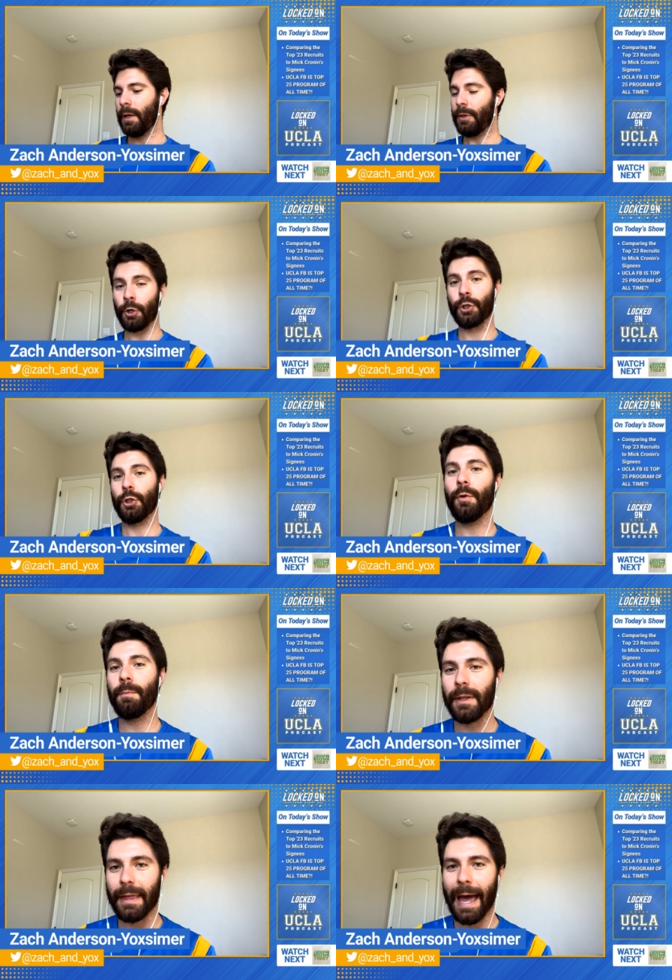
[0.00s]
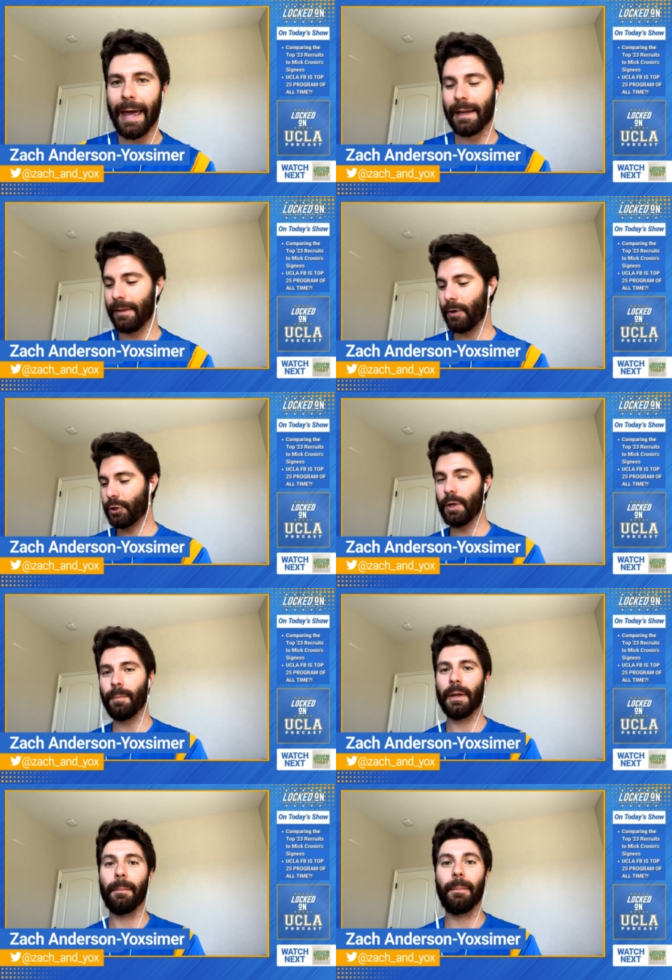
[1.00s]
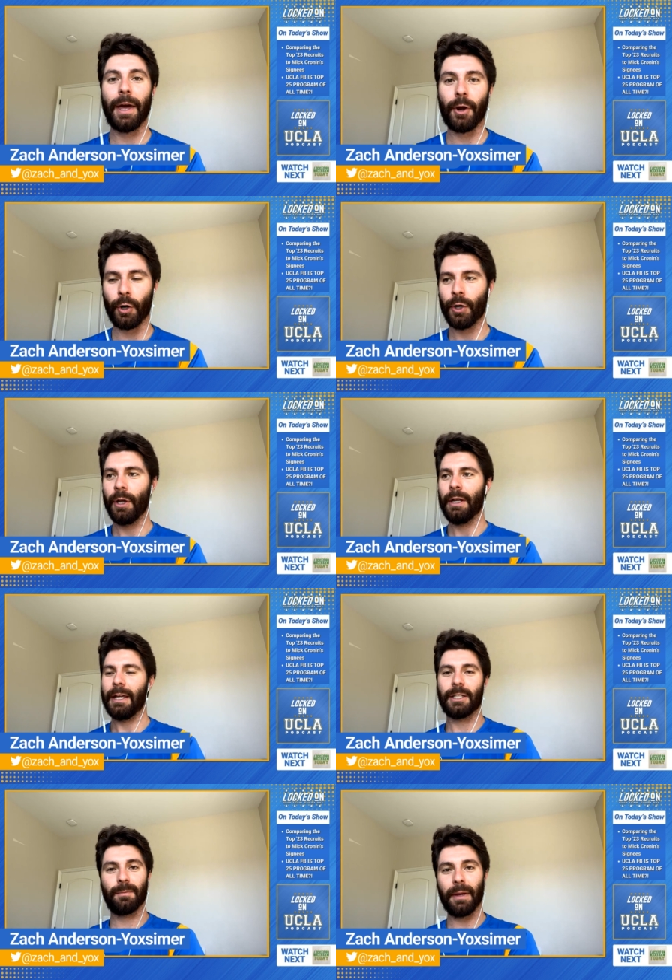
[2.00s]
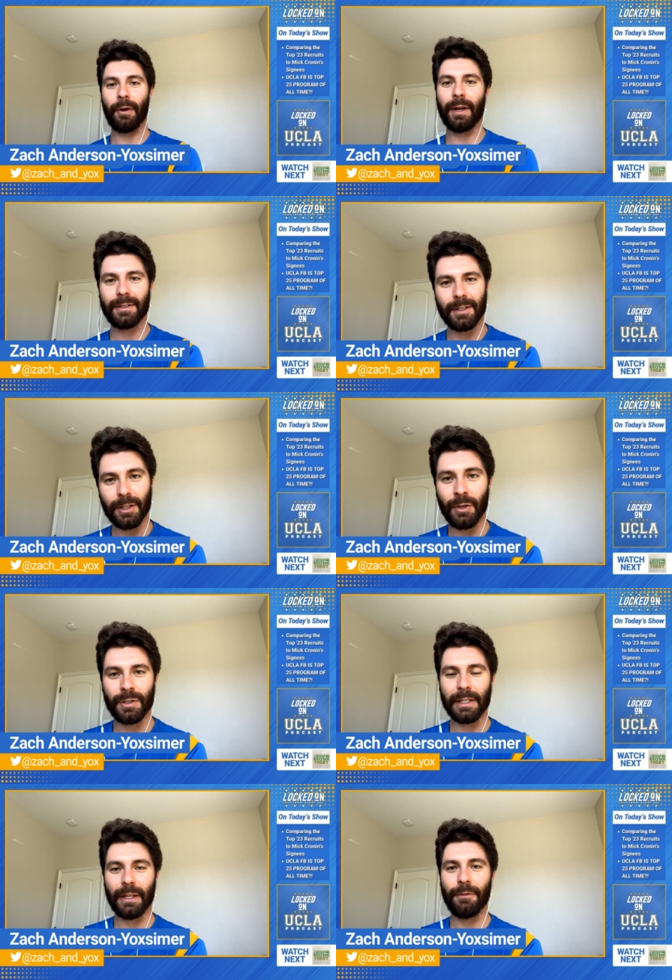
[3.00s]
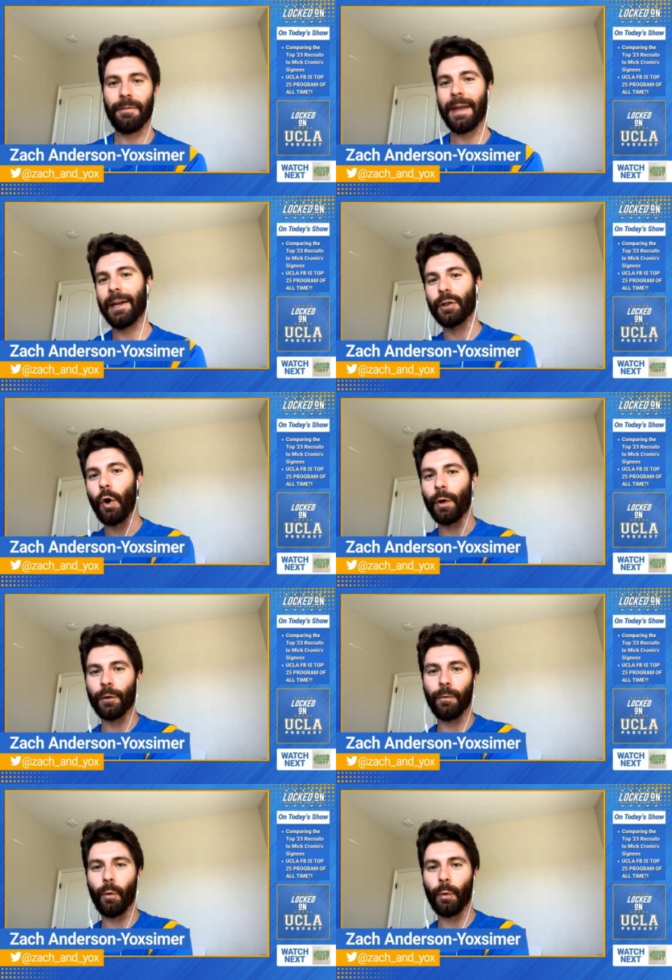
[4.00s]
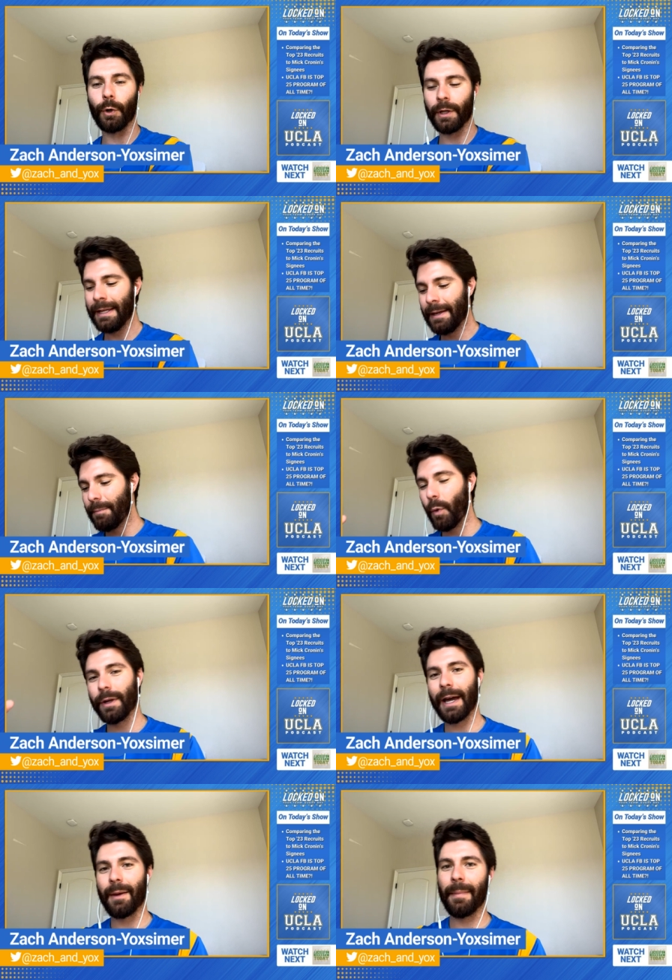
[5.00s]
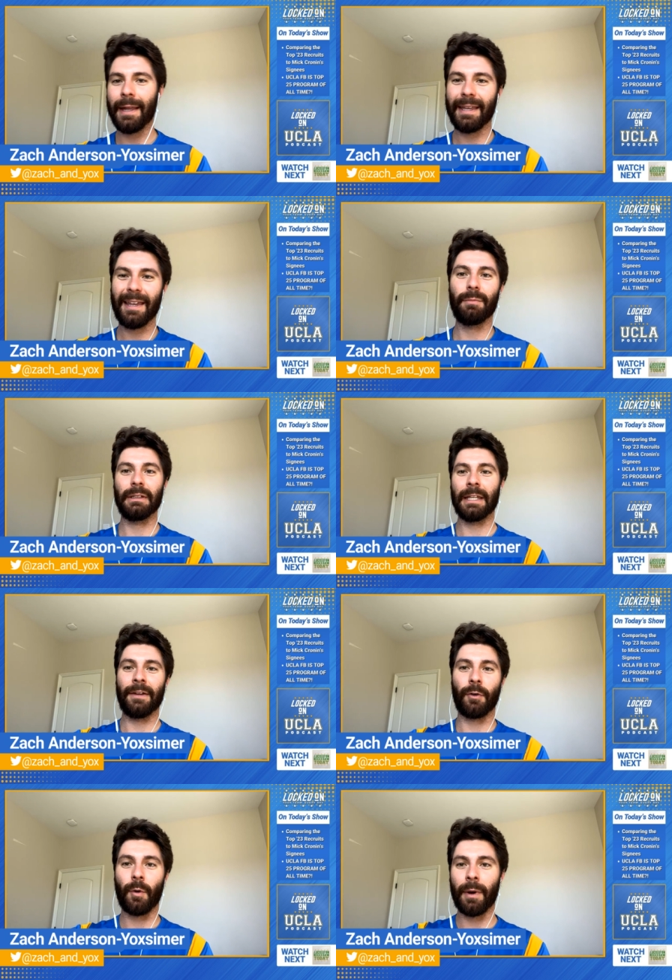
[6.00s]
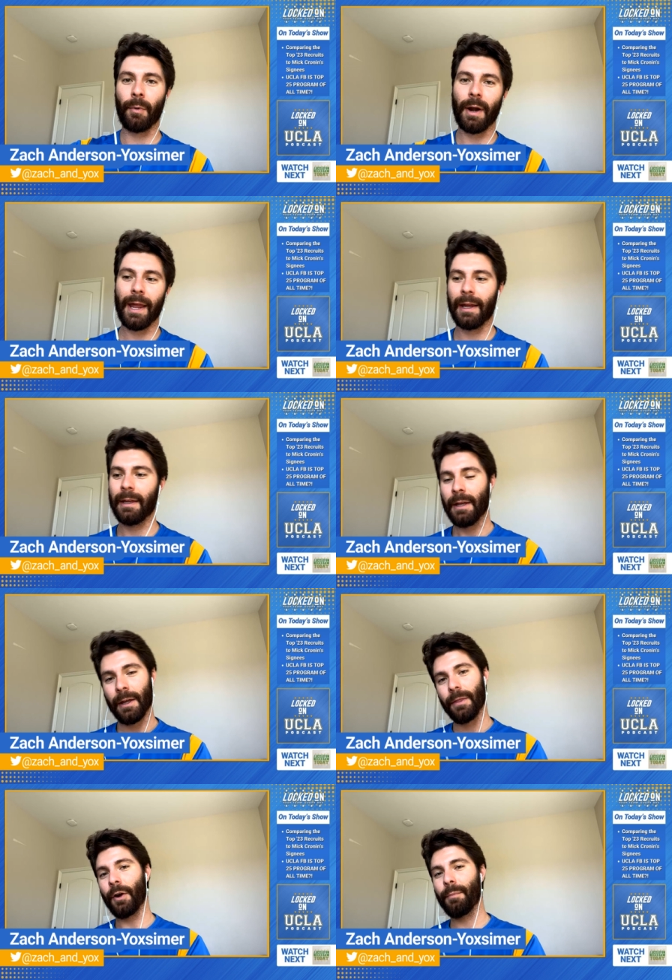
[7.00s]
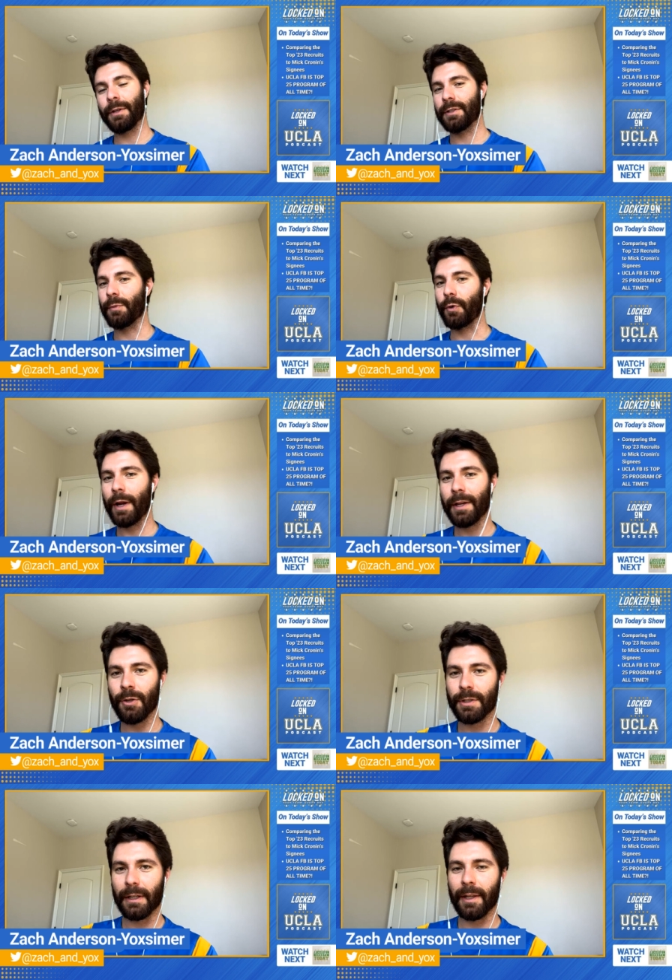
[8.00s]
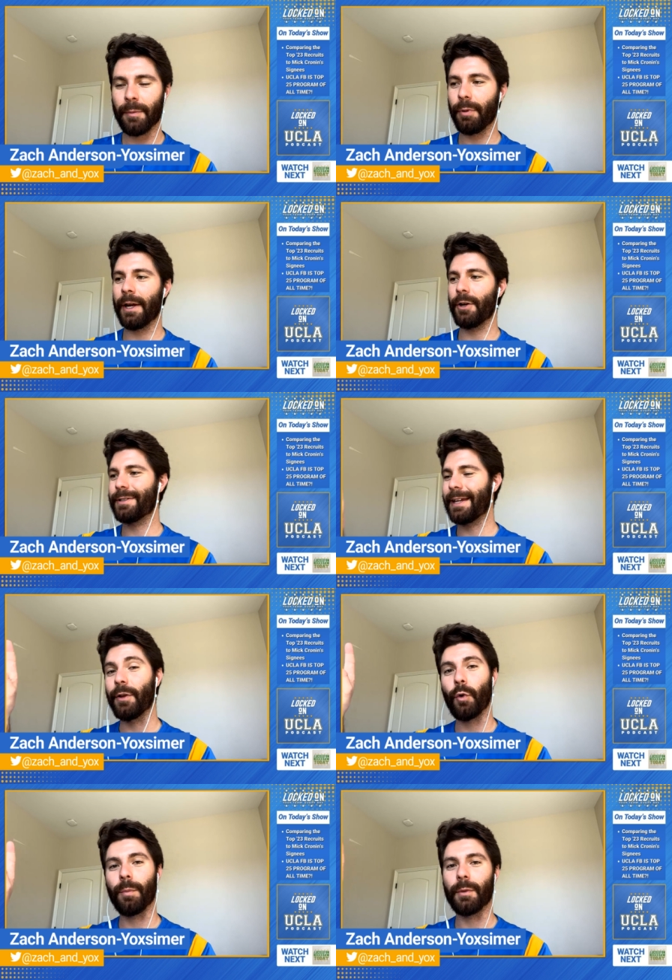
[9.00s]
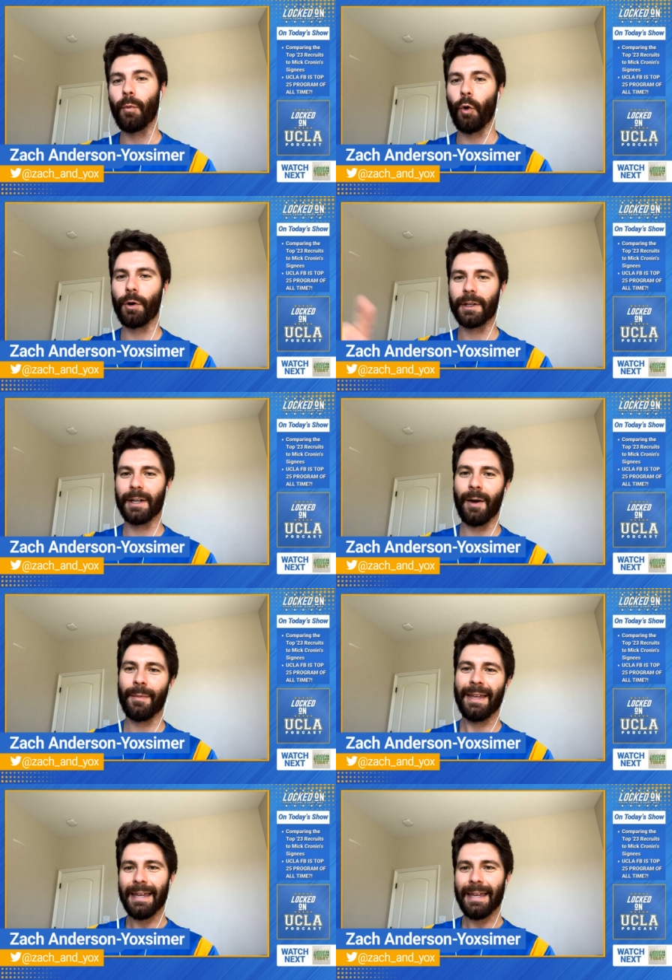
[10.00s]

there should be that, and there should be a better experience as a UCLA fan going forward, but we got to make it believe and remember hey, there have been some great UCLA players and there will be more to come.